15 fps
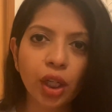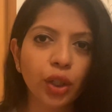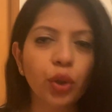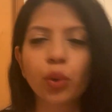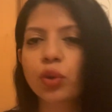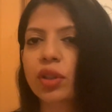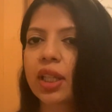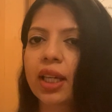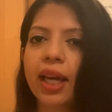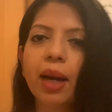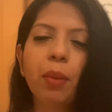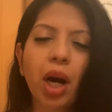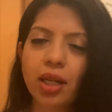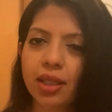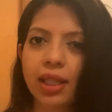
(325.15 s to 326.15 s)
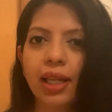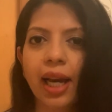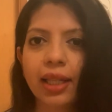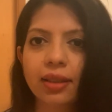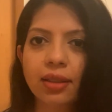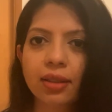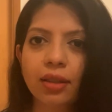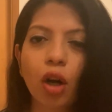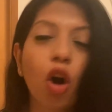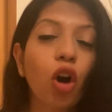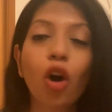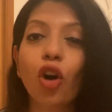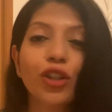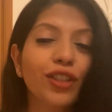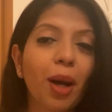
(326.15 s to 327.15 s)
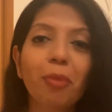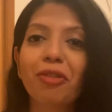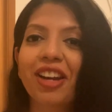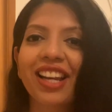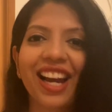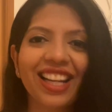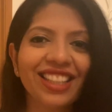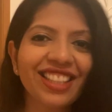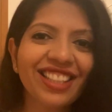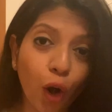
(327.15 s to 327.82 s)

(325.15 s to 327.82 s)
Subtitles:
use the MRT lines or subway lines.